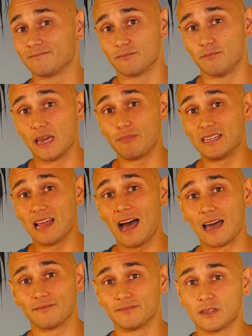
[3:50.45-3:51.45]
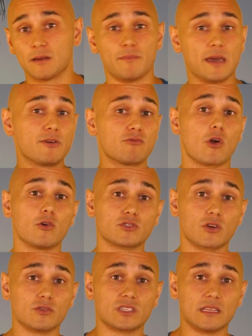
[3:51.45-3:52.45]
Maybe not. Maybe Rose
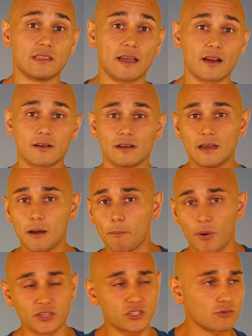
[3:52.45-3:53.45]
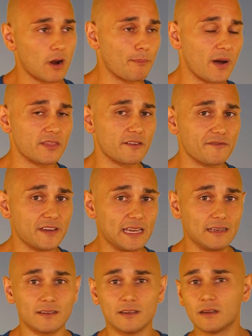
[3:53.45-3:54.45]
goes in there, busts her up on the
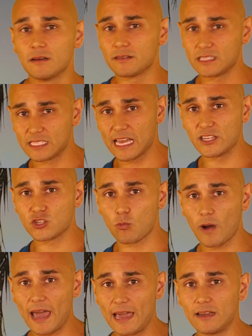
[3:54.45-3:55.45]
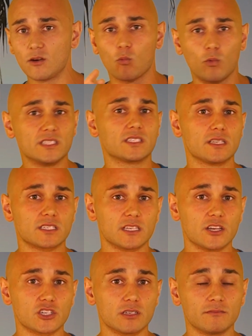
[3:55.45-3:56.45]
feet, stays away, wins the
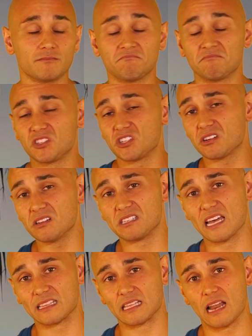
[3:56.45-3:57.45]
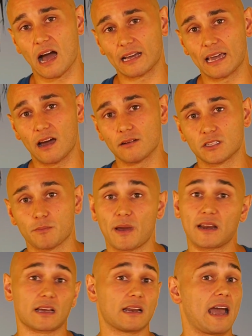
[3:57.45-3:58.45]
decision. She could take the knockout,
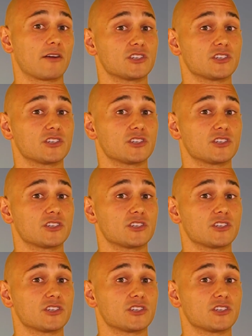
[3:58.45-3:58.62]
depending on how